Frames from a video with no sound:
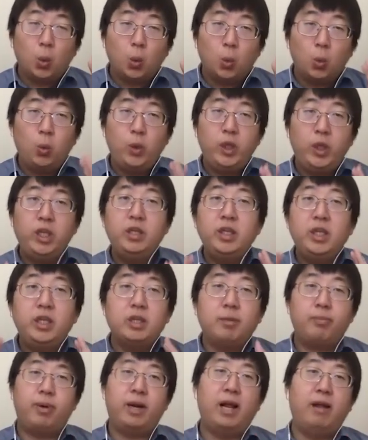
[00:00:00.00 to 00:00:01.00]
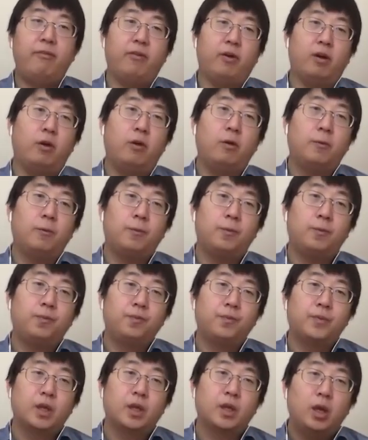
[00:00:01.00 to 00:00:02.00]
we need a platform
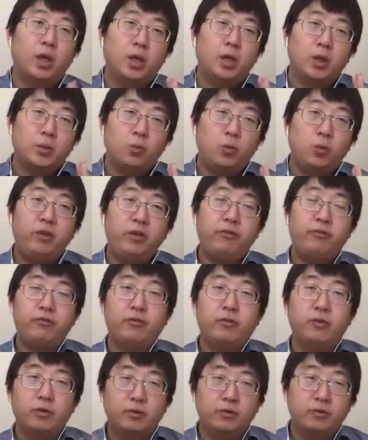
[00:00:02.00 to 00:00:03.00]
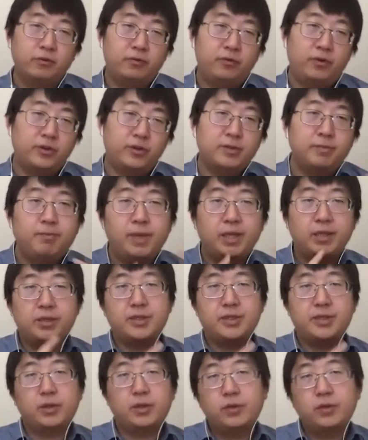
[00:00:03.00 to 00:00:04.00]
with first better
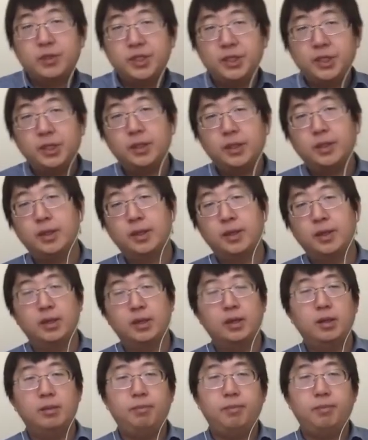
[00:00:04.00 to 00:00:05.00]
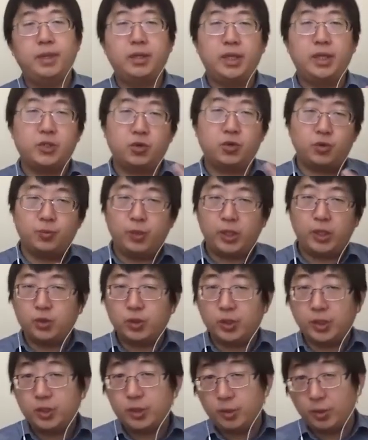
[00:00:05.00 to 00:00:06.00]
security, better
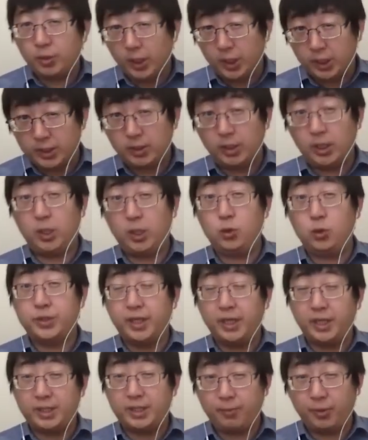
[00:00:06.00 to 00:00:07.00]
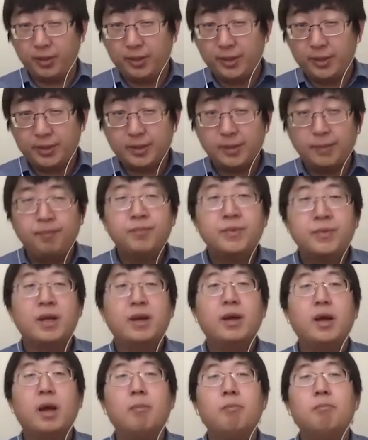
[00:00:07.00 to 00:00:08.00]
user experience,
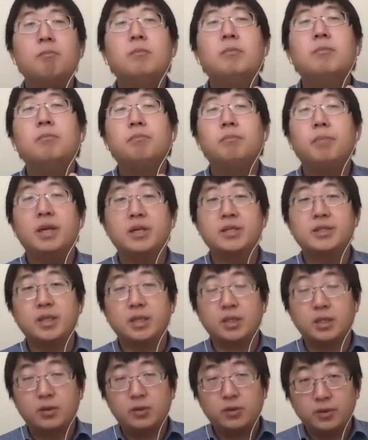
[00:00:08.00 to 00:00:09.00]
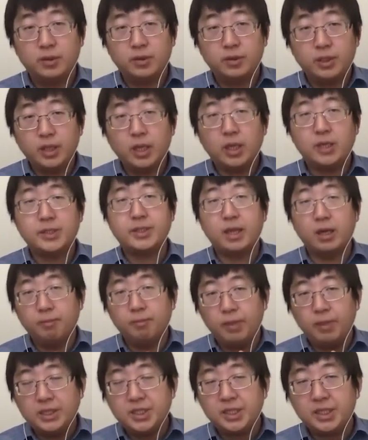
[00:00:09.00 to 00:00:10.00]
and better
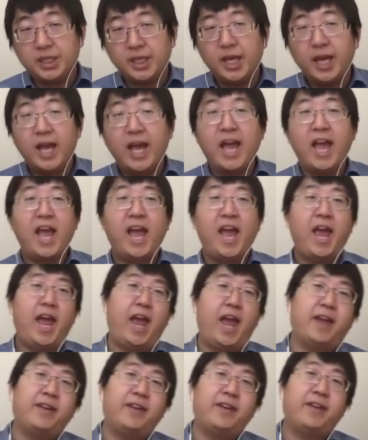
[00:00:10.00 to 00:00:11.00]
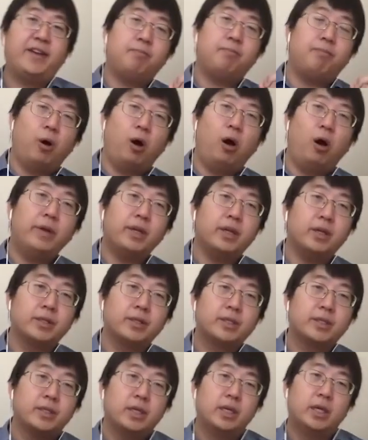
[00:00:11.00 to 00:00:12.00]
scalability. And there's a
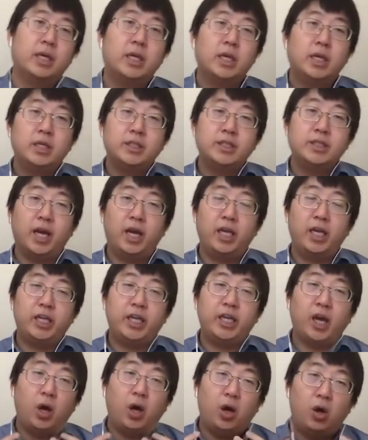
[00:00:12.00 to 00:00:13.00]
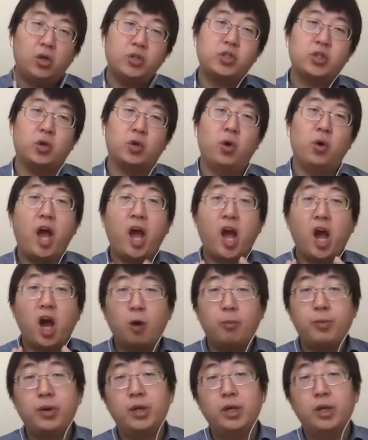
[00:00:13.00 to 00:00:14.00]
bonus that it can also
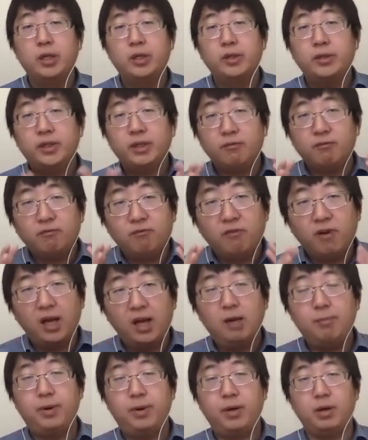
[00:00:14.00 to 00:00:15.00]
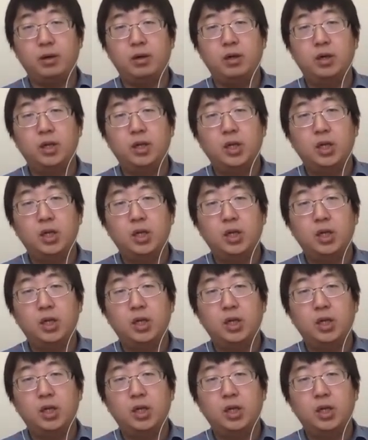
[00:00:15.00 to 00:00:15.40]
help developer